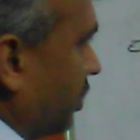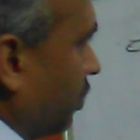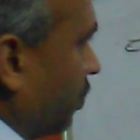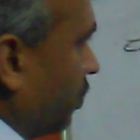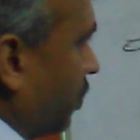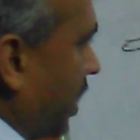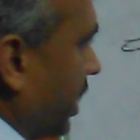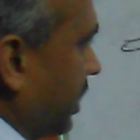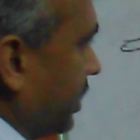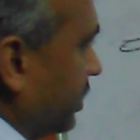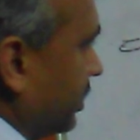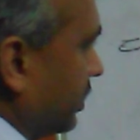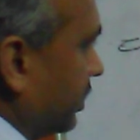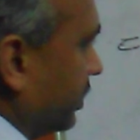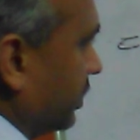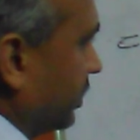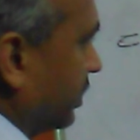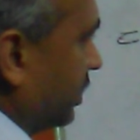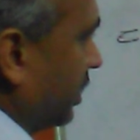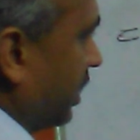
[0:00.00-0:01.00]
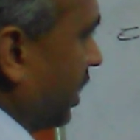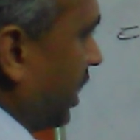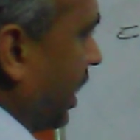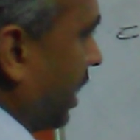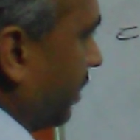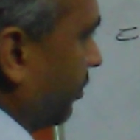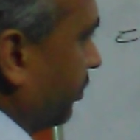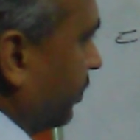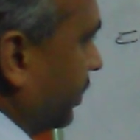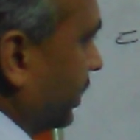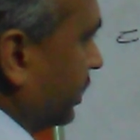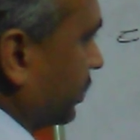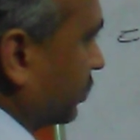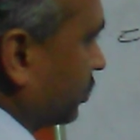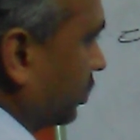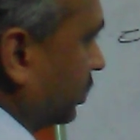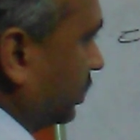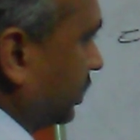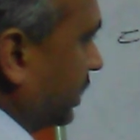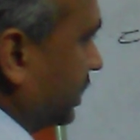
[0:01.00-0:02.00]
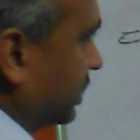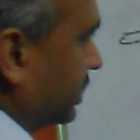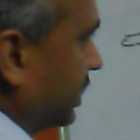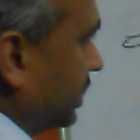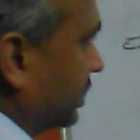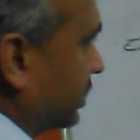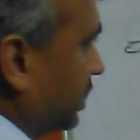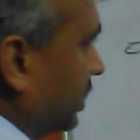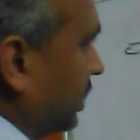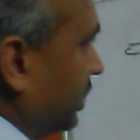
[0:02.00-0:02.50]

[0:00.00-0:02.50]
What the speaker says: 1 ampere. So this is